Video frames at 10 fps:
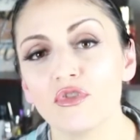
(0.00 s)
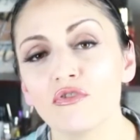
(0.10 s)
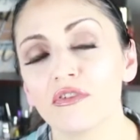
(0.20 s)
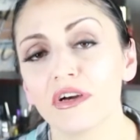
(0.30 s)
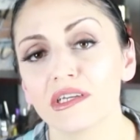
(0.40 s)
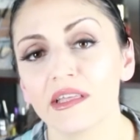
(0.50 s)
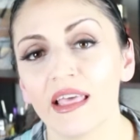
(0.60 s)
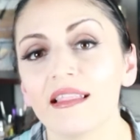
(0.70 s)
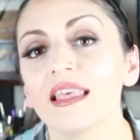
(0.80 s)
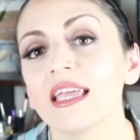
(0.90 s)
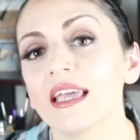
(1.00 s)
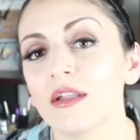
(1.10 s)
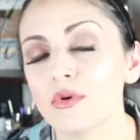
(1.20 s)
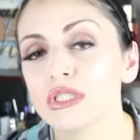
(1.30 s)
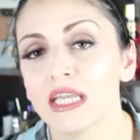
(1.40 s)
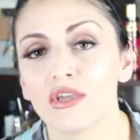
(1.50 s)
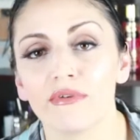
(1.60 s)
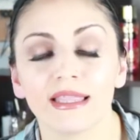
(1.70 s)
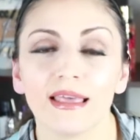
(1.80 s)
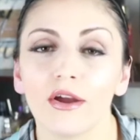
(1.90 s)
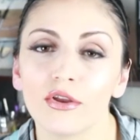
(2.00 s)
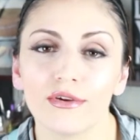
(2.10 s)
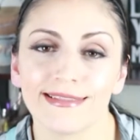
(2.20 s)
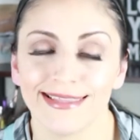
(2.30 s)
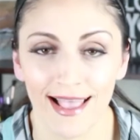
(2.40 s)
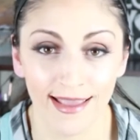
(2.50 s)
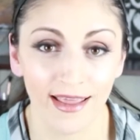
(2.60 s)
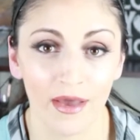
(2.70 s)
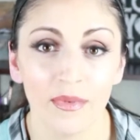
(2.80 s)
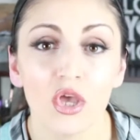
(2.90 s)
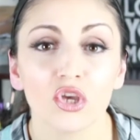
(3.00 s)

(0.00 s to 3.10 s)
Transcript: You can click on that link and it will take you right there and you can sign up.